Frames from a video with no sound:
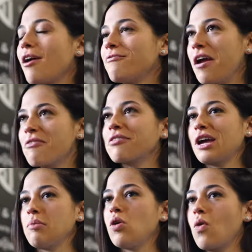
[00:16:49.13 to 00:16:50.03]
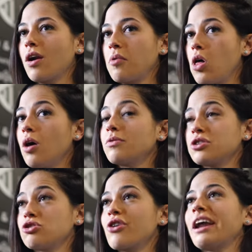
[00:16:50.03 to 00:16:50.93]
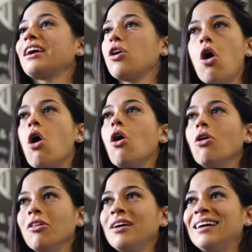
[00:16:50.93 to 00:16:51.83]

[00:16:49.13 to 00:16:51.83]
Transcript: my favorite thing about Guatemala was the training hall.